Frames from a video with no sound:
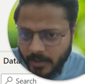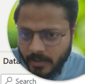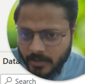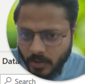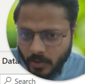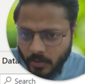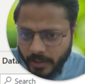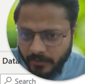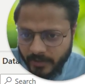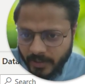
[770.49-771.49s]
So
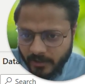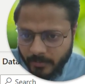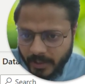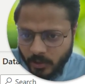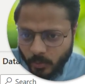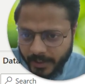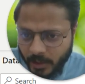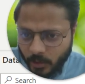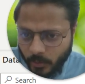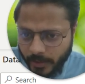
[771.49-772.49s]
it will give me
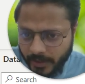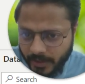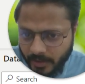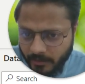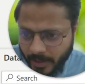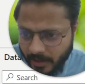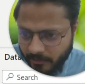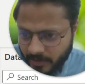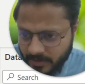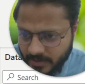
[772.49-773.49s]
2020 in my
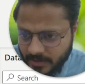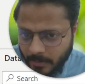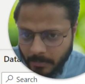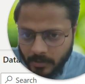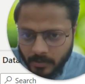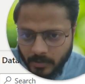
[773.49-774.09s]
first example.